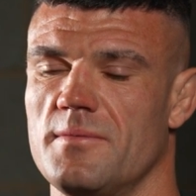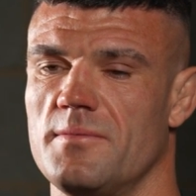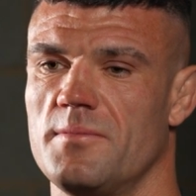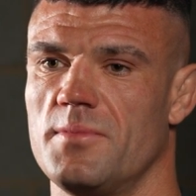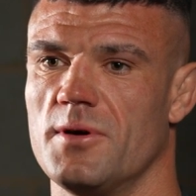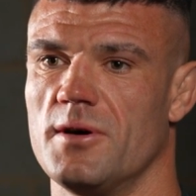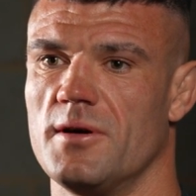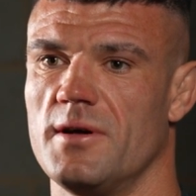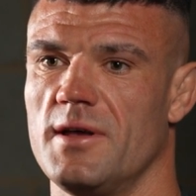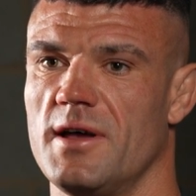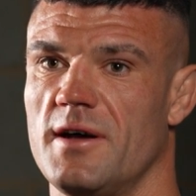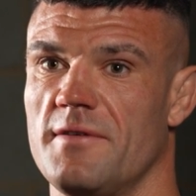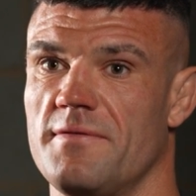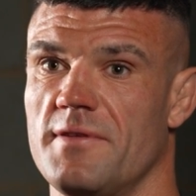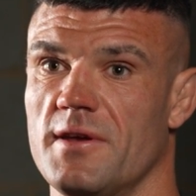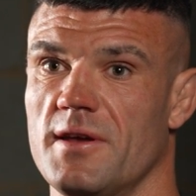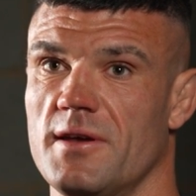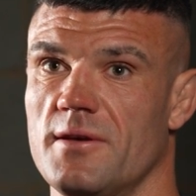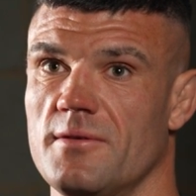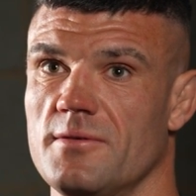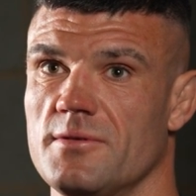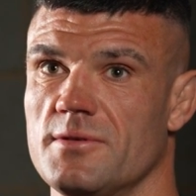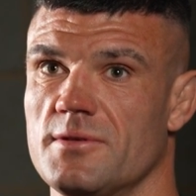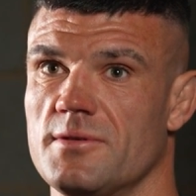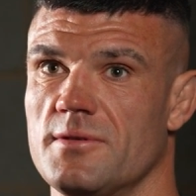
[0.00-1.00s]
but I think
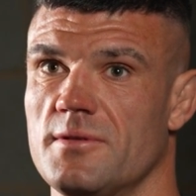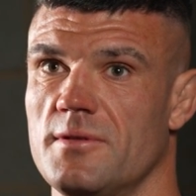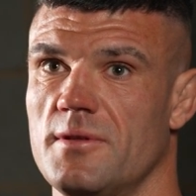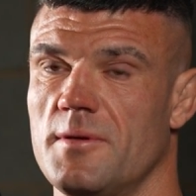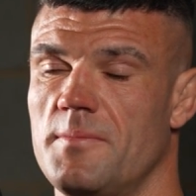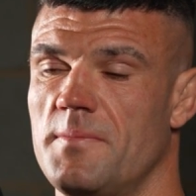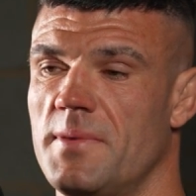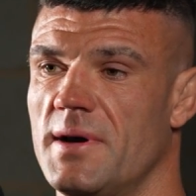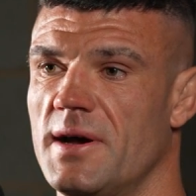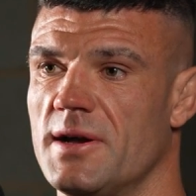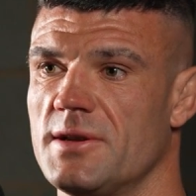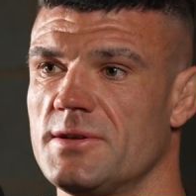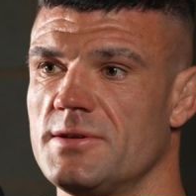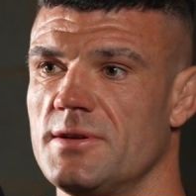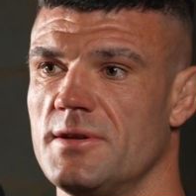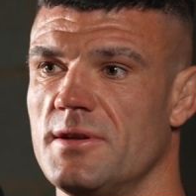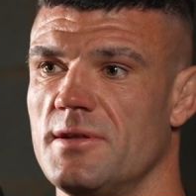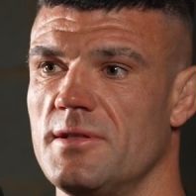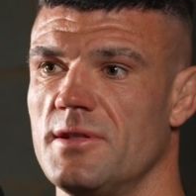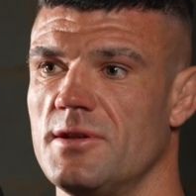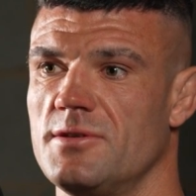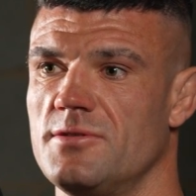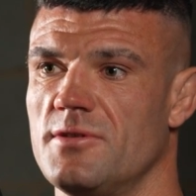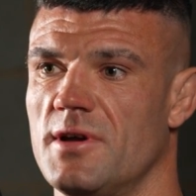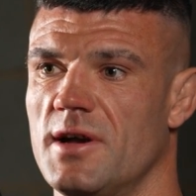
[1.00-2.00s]
it was the passion
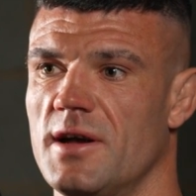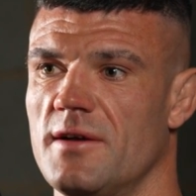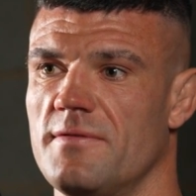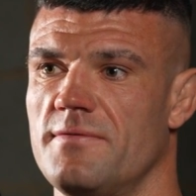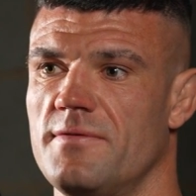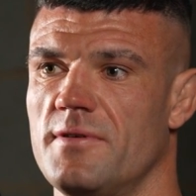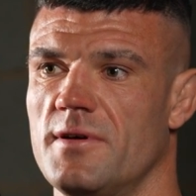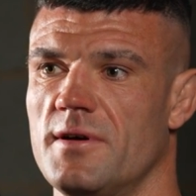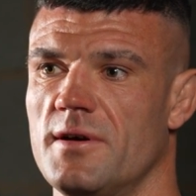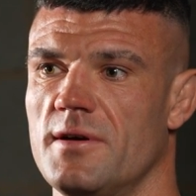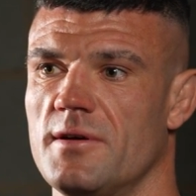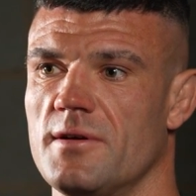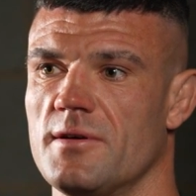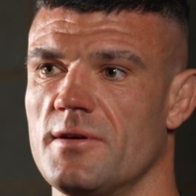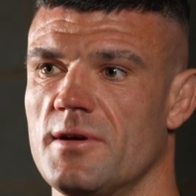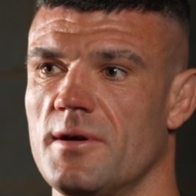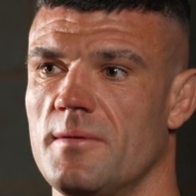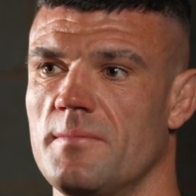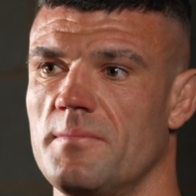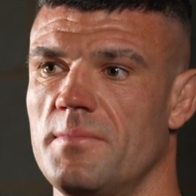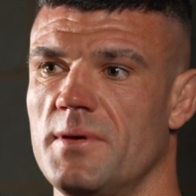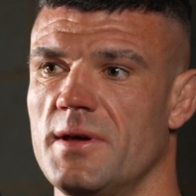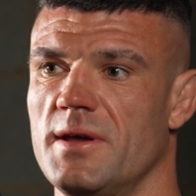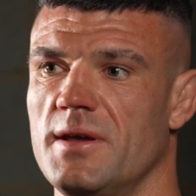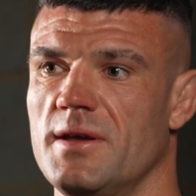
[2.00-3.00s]
and the drive for
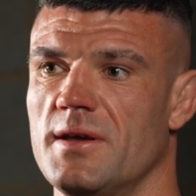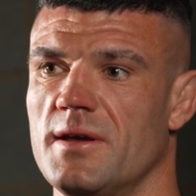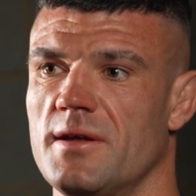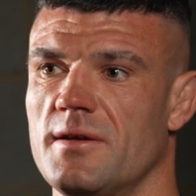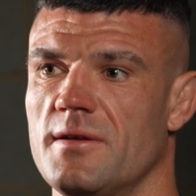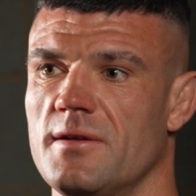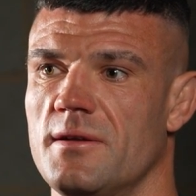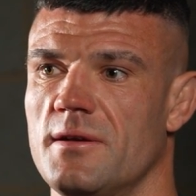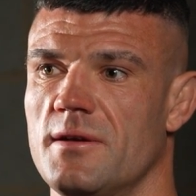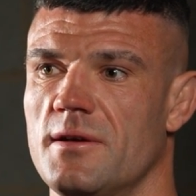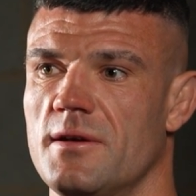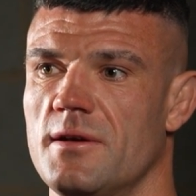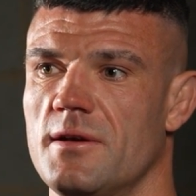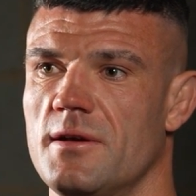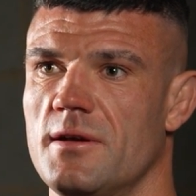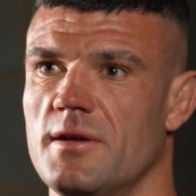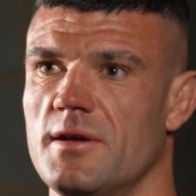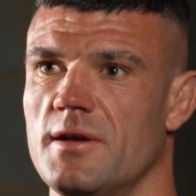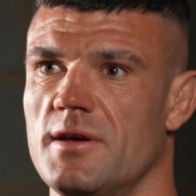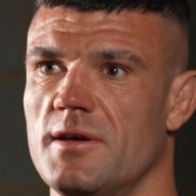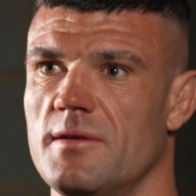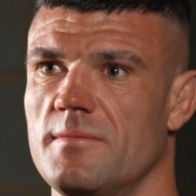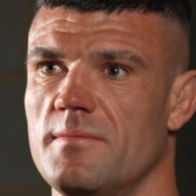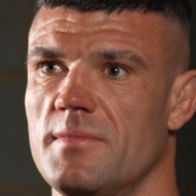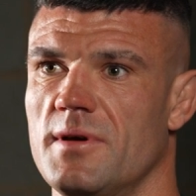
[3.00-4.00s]
competing
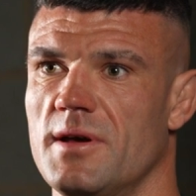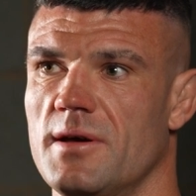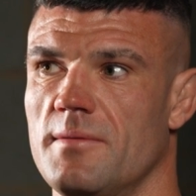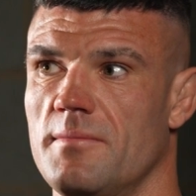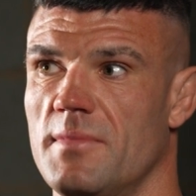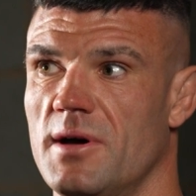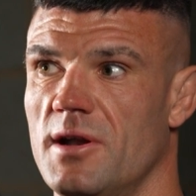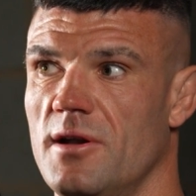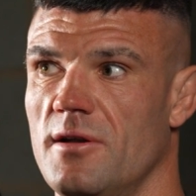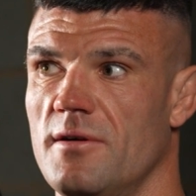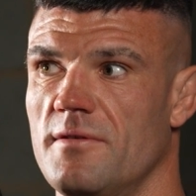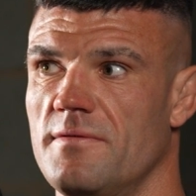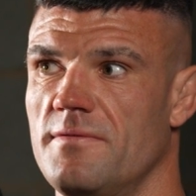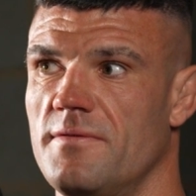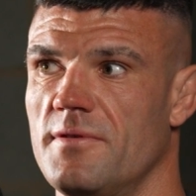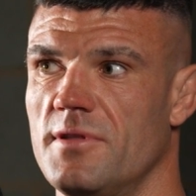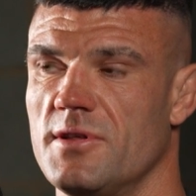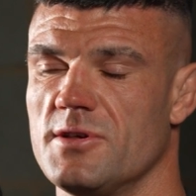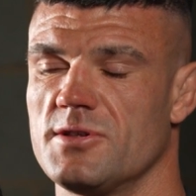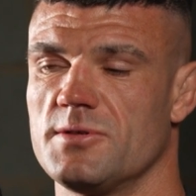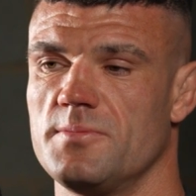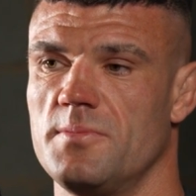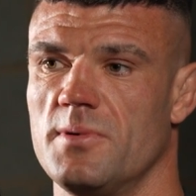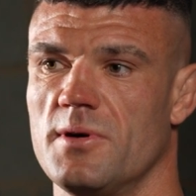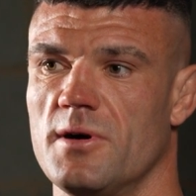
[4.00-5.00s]
and my love for the
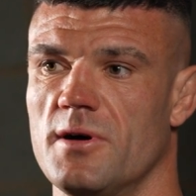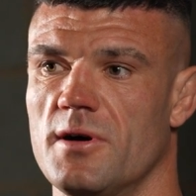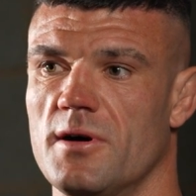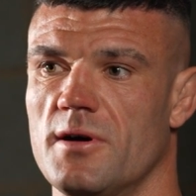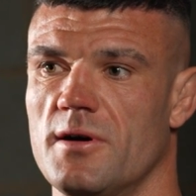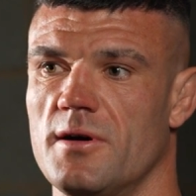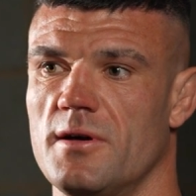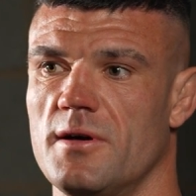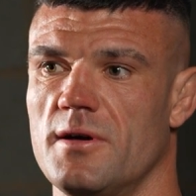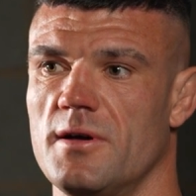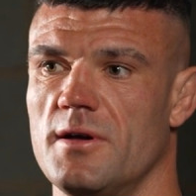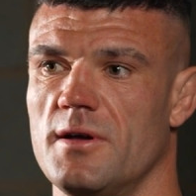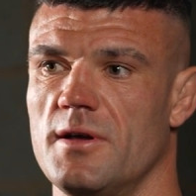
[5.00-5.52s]
sport.